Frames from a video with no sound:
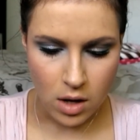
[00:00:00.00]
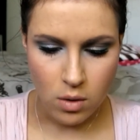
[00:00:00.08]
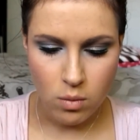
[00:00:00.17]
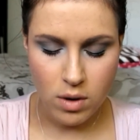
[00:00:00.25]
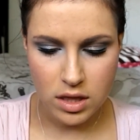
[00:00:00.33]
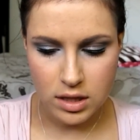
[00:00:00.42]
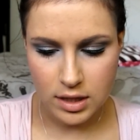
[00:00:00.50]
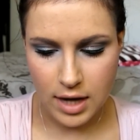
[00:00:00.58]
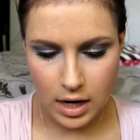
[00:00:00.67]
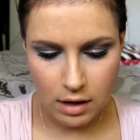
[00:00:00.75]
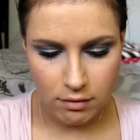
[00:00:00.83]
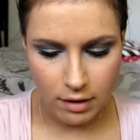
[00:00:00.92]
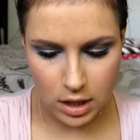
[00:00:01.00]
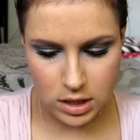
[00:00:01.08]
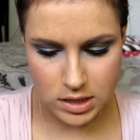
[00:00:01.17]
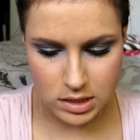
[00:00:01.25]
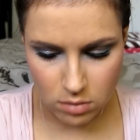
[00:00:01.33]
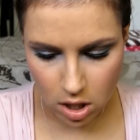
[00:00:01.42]
with kind of like a
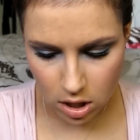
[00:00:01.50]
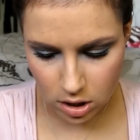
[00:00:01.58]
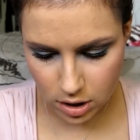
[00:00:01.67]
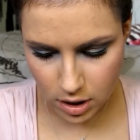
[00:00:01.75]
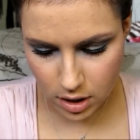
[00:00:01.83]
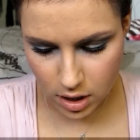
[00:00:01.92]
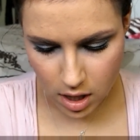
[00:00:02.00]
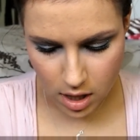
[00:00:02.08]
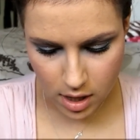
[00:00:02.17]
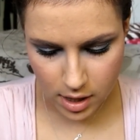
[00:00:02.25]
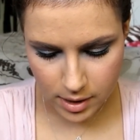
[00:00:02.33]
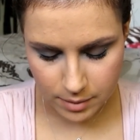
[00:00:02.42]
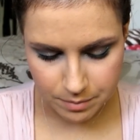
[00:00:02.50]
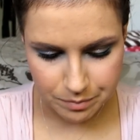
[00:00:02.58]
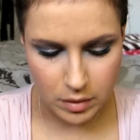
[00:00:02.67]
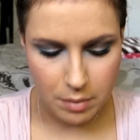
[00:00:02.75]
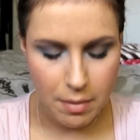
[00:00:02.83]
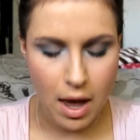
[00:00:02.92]
smaller
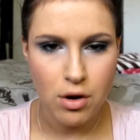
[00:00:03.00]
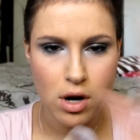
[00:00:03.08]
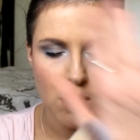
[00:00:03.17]
powder